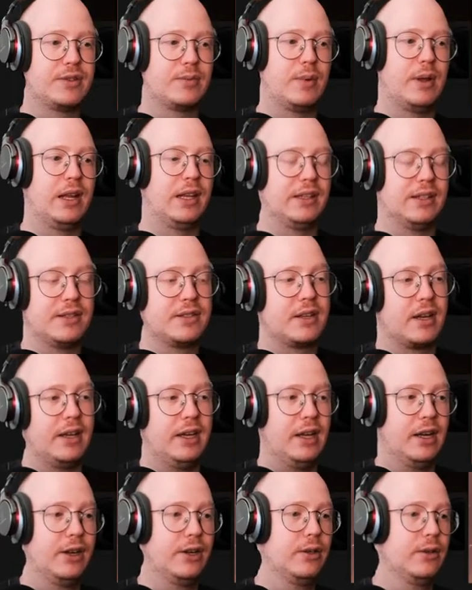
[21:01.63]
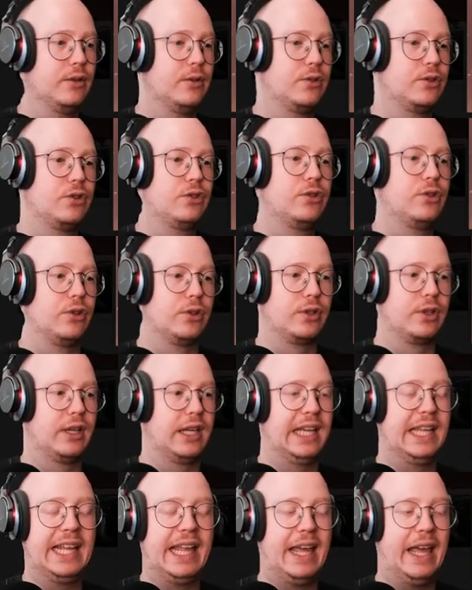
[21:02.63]
as well, like this guy here took
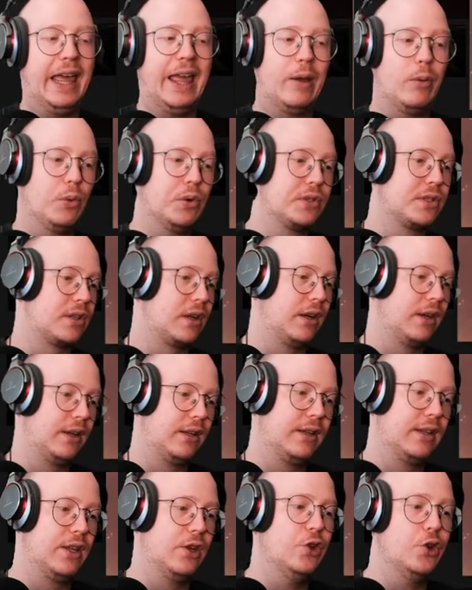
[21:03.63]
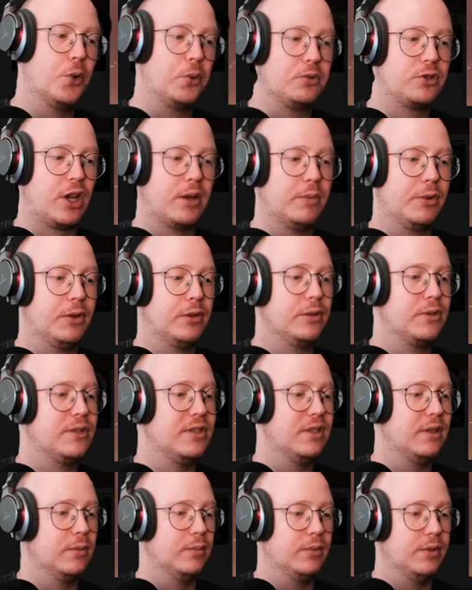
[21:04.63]
it was like no time at all you
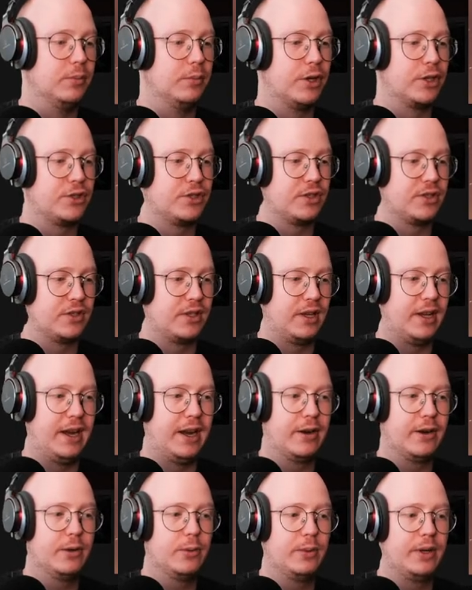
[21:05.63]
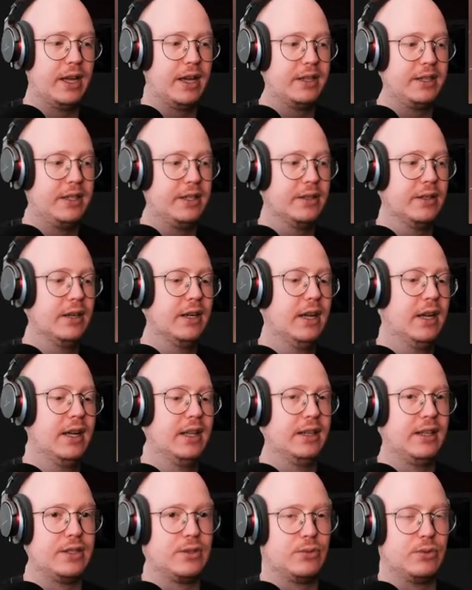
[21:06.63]
see the, the brushes the hair we had here
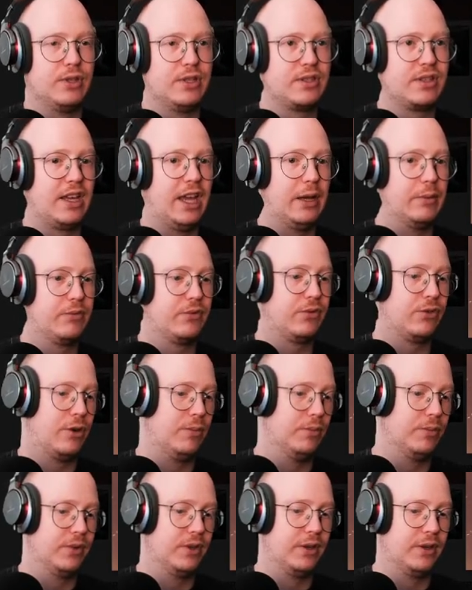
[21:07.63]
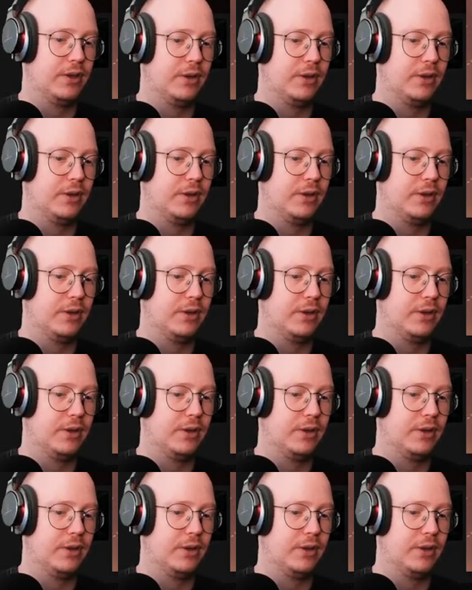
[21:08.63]
this this came from the